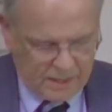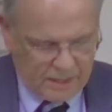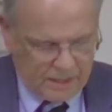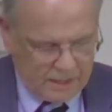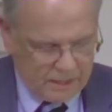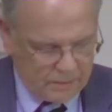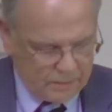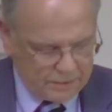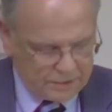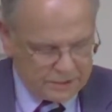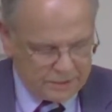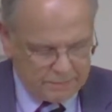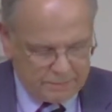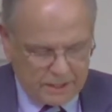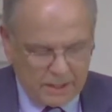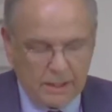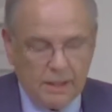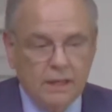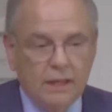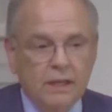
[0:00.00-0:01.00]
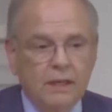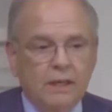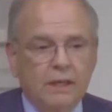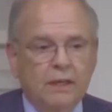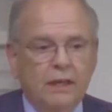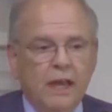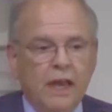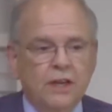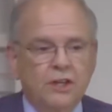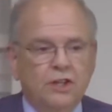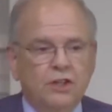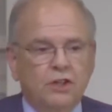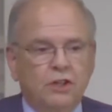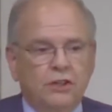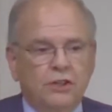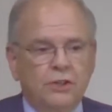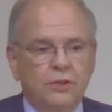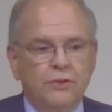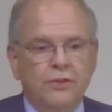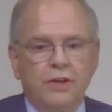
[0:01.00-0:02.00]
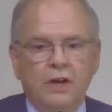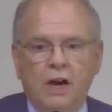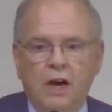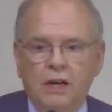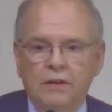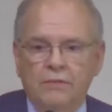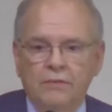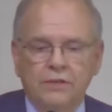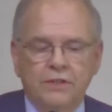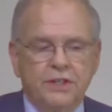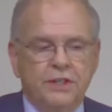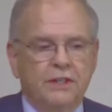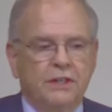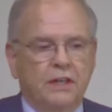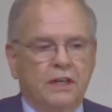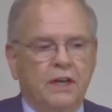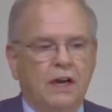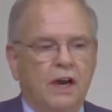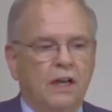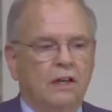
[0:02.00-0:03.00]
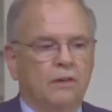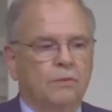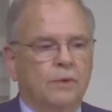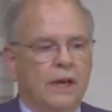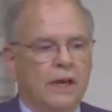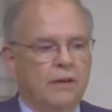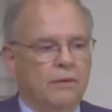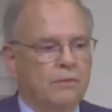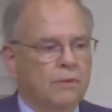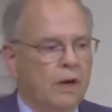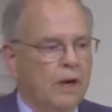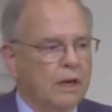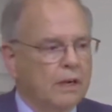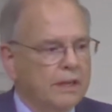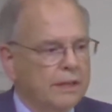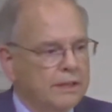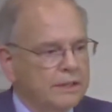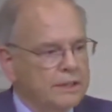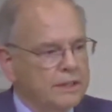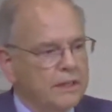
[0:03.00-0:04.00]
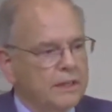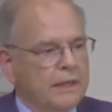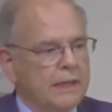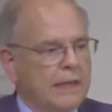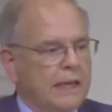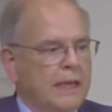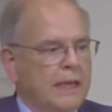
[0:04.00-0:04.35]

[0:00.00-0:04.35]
It was a big hit at National Youth Conference in the Colorado Rockies.